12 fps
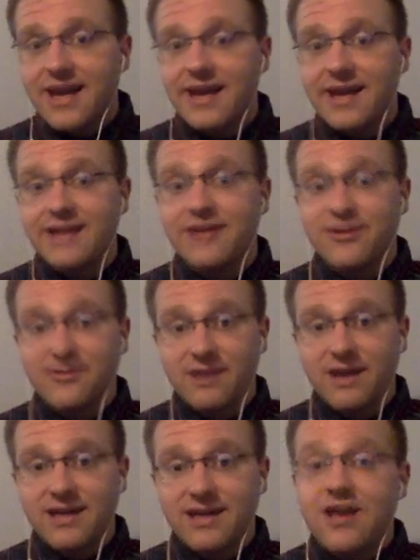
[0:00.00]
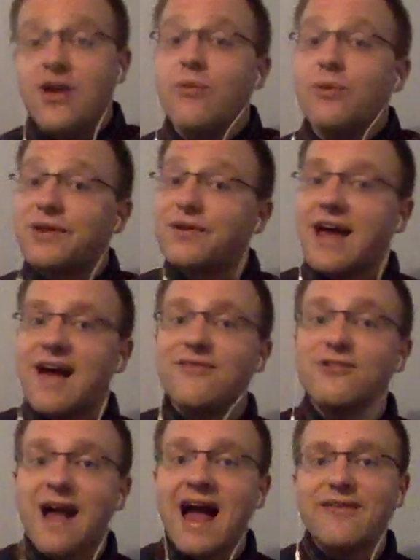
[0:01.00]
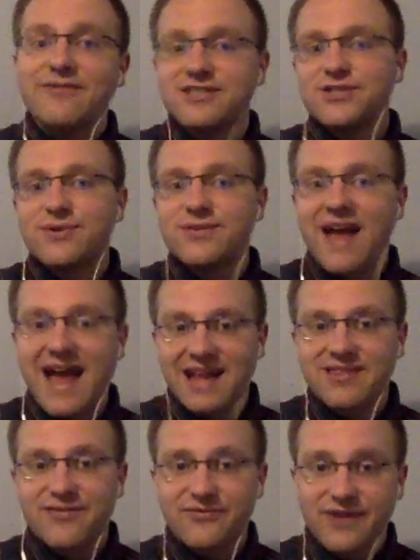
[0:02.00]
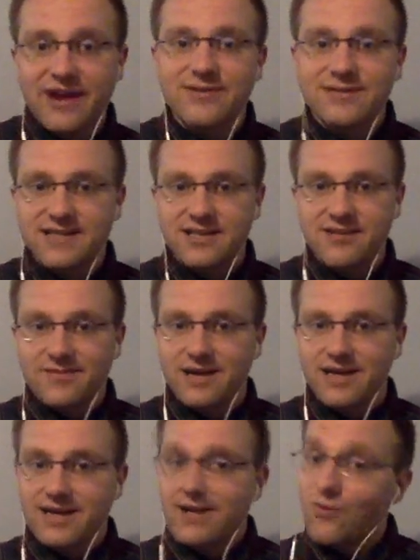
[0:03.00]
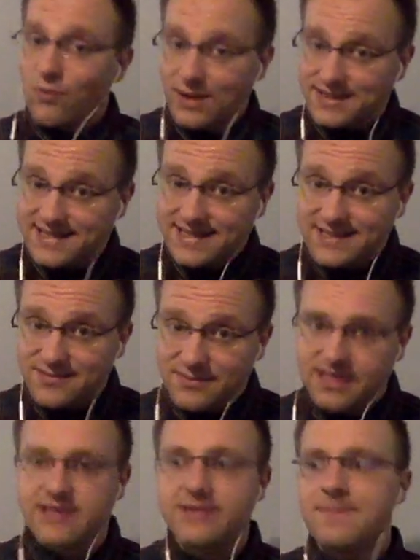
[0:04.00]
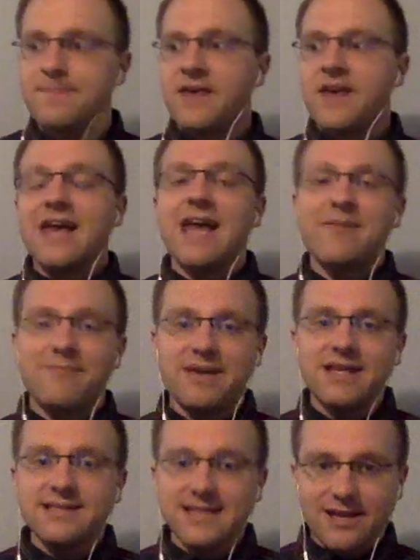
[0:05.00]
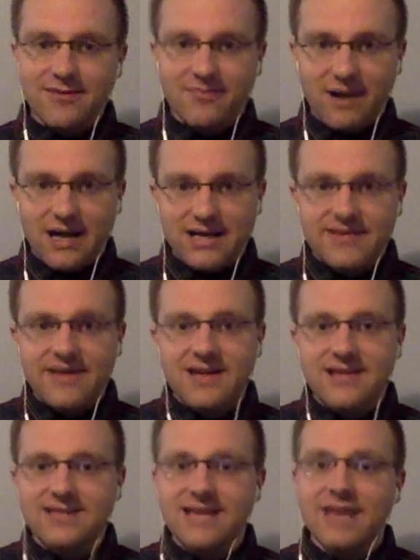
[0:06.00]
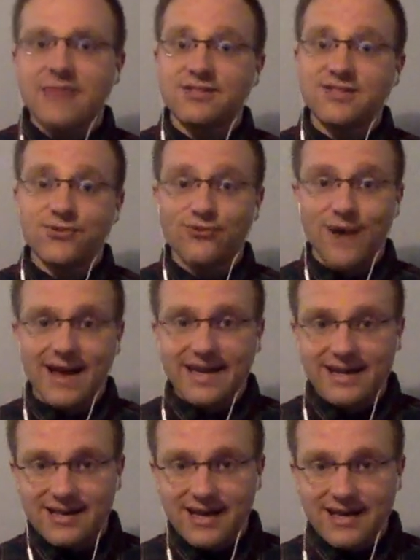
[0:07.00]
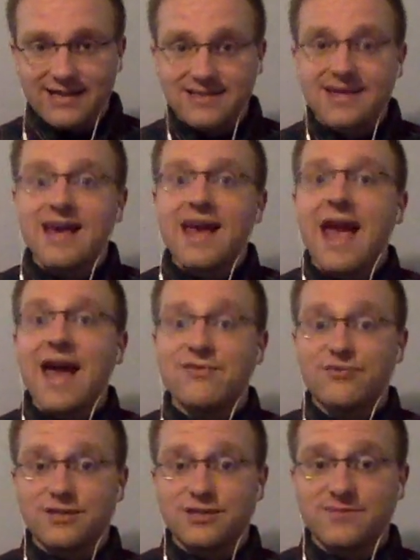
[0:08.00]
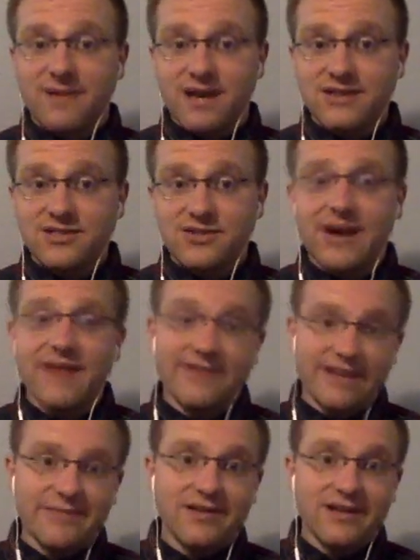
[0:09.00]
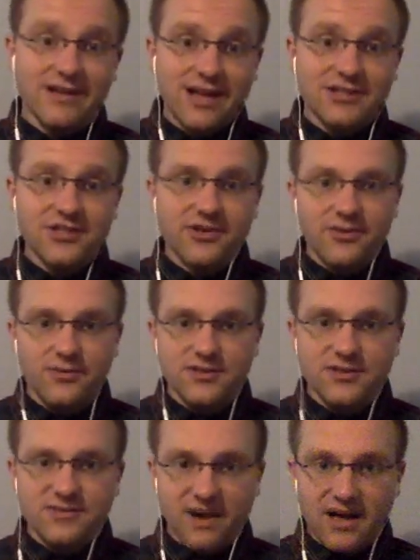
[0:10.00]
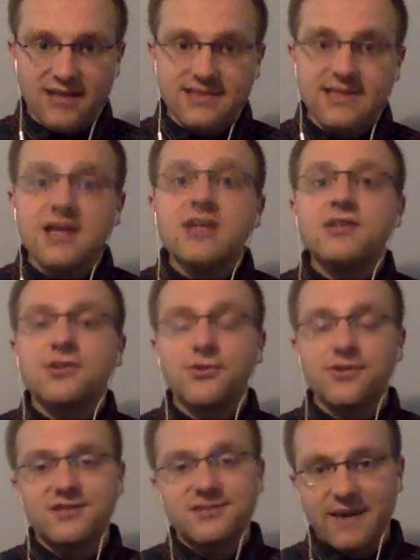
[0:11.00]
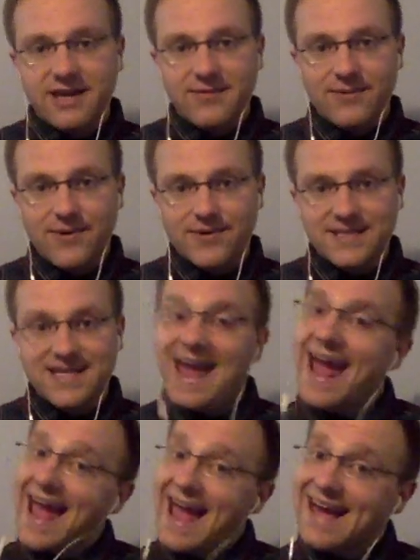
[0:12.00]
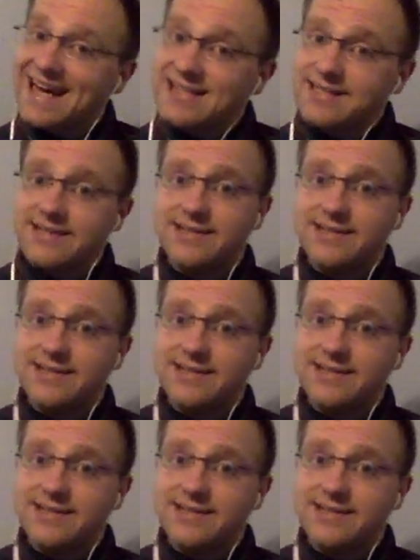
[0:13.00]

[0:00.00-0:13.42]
in your body without ever having to have had the virus in your body. What does this mean? It means that your body then is able to recognize and respond to, have an immunological response to the spike protein. And